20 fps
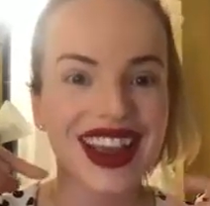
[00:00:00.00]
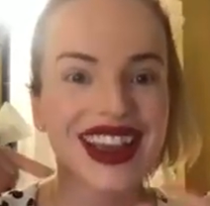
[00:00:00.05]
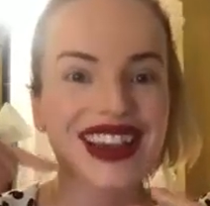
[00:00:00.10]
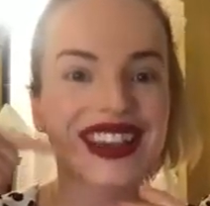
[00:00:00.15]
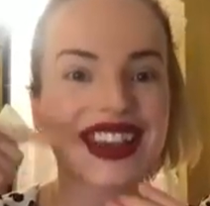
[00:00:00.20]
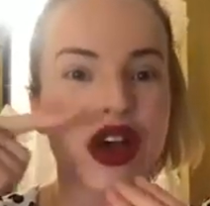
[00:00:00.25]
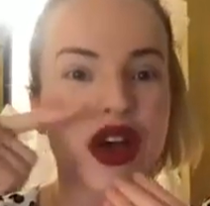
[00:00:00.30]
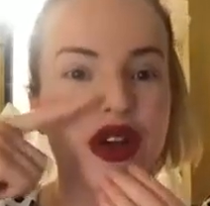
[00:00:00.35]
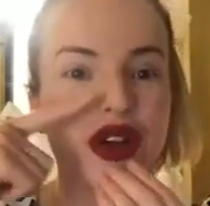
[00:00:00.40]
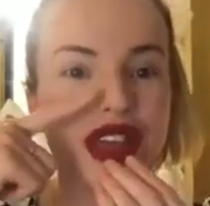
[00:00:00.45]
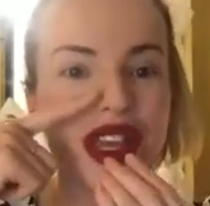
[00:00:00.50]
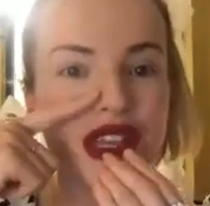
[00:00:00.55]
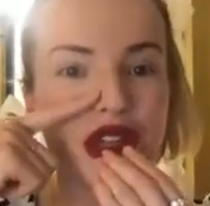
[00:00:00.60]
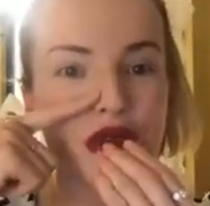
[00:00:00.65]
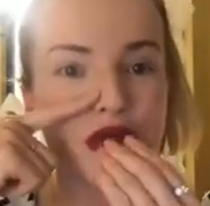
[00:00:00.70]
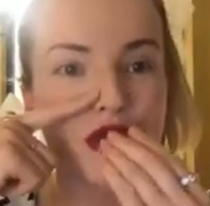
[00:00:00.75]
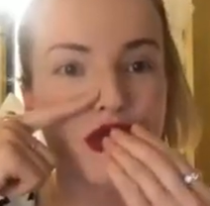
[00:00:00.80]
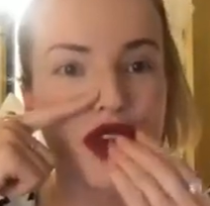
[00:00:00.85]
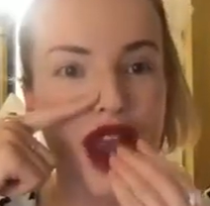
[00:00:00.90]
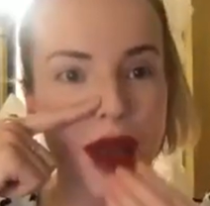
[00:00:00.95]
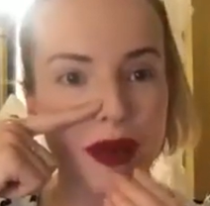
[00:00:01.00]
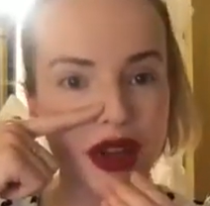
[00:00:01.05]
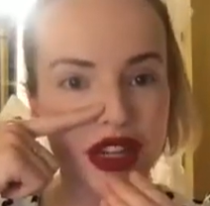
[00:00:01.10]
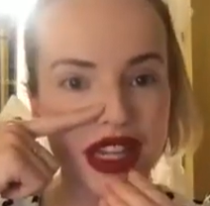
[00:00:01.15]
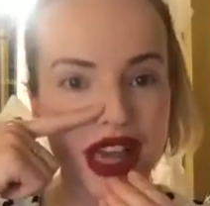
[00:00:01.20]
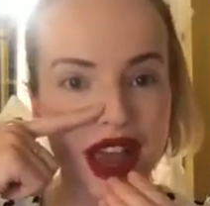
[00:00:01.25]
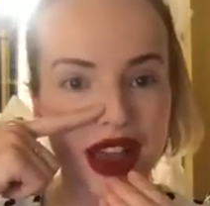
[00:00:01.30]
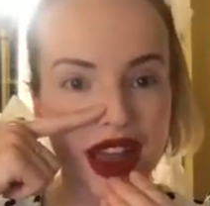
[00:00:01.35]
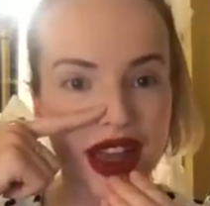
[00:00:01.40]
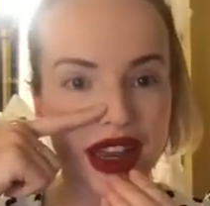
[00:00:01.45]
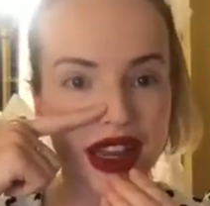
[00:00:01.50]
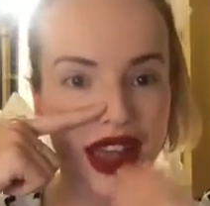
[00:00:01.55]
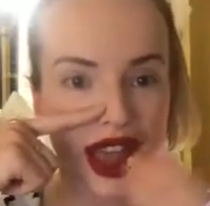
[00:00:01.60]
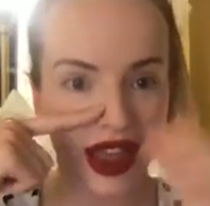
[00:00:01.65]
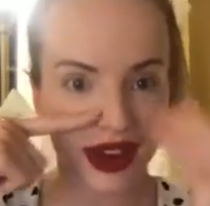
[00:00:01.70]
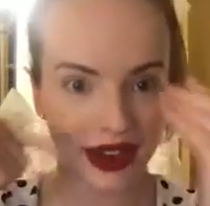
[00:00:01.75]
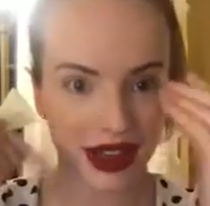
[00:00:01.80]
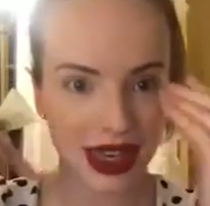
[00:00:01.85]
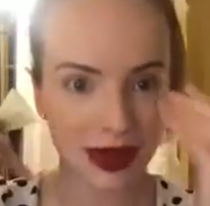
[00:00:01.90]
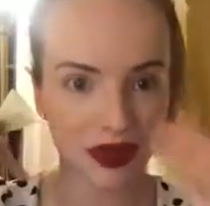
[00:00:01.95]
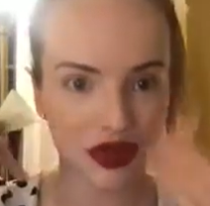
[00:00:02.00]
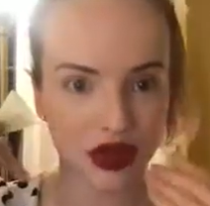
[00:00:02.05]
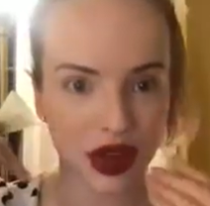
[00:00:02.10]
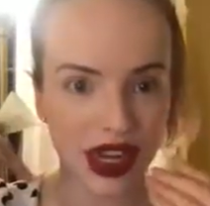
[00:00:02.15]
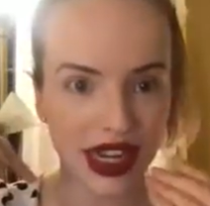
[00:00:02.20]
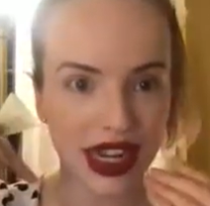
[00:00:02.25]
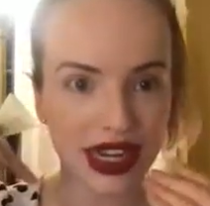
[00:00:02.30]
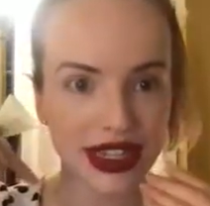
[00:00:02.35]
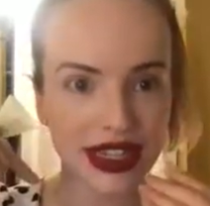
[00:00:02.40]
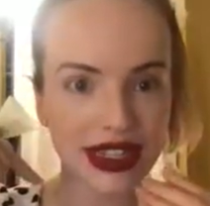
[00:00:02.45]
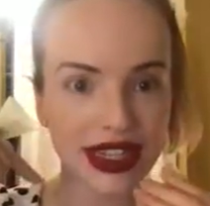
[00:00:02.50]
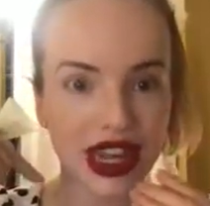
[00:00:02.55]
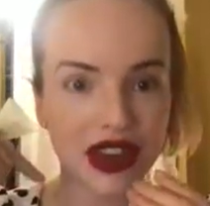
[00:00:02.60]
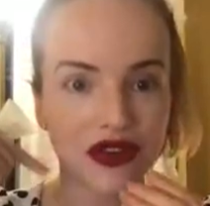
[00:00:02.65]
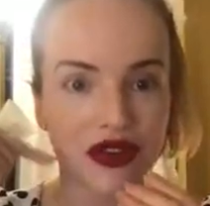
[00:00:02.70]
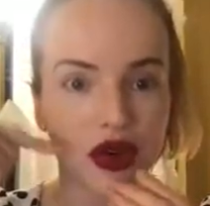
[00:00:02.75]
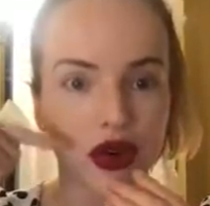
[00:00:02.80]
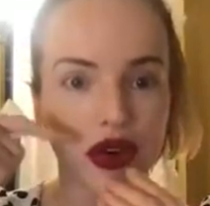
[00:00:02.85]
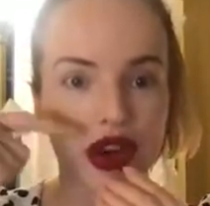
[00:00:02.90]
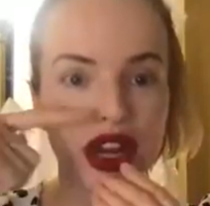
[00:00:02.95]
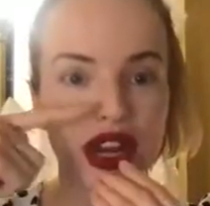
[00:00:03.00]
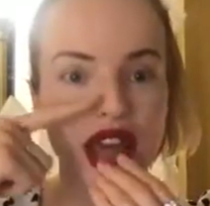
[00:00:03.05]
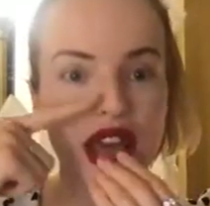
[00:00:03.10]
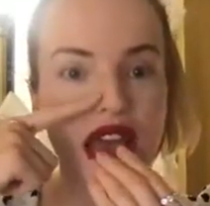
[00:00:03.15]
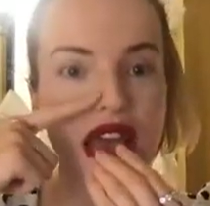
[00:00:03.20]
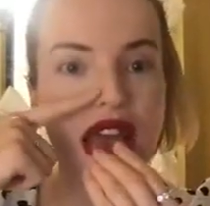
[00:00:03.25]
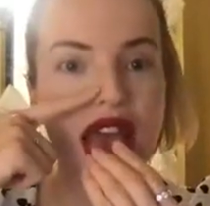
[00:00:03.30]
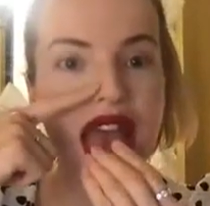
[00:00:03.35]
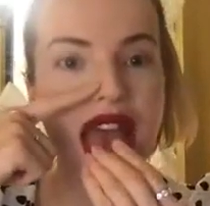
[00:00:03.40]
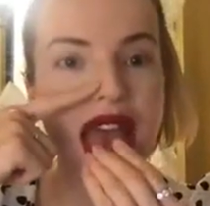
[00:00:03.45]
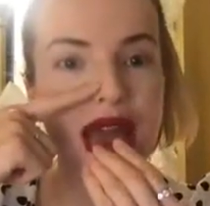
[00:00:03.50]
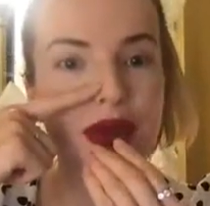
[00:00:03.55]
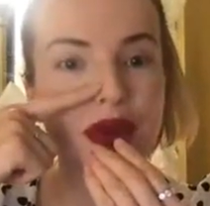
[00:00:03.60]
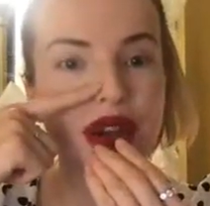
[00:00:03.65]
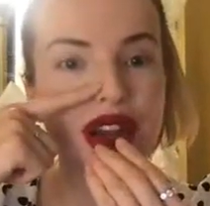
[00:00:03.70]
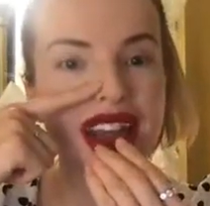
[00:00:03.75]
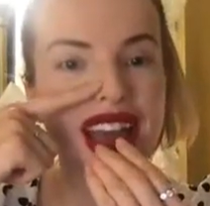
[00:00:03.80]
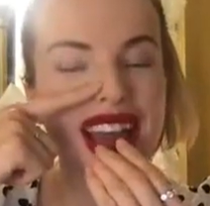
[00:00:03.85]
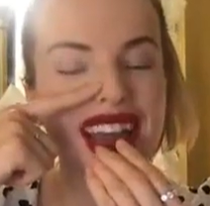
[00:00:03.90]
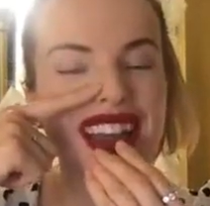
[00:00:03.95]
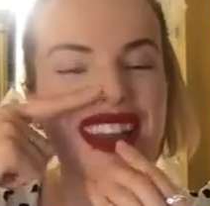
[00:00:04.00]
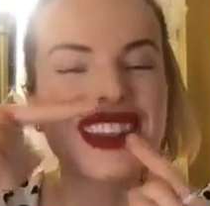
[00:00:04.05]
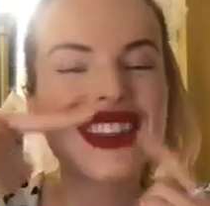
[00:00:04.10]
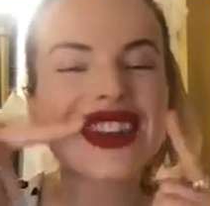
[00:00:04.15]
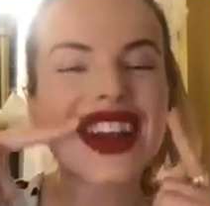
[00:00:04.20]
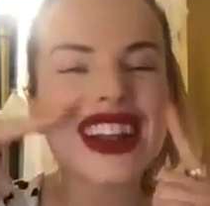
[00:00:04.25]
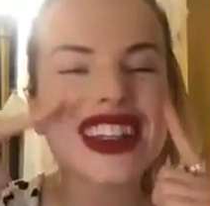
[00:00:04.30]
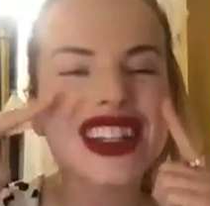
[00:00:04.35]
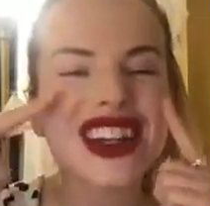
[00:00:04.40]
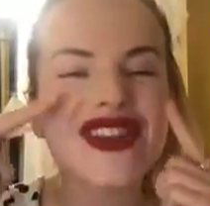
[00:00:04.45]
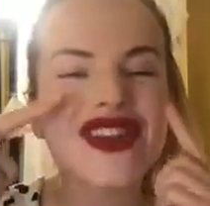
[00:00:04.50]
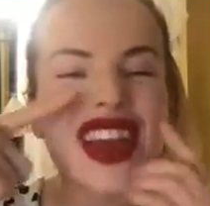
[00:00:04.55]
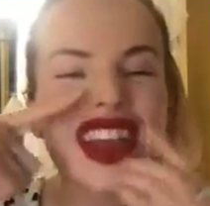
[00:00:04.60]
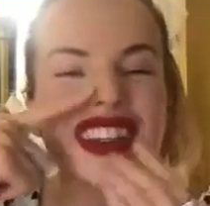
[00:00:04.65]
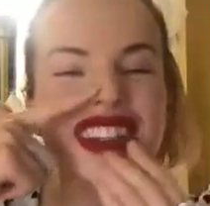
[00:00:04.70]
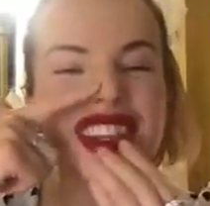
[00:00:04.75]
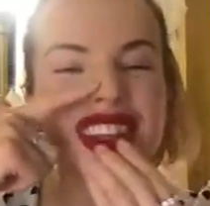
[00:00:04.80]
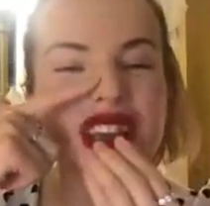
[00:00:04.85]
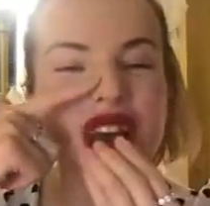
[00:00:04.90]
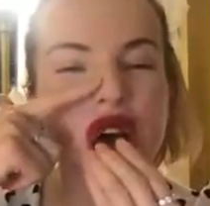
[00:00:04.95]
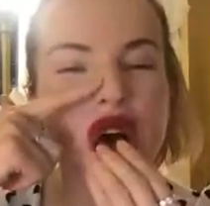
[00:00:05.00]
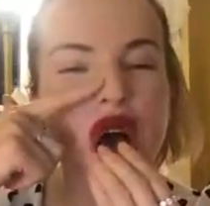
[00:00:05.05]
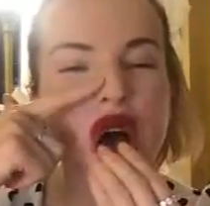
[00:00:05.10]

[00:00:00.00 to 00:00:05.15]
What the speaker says: So can you grab your tongue out again, keep training it to stay forward, and we're gonna scrunch your face and go,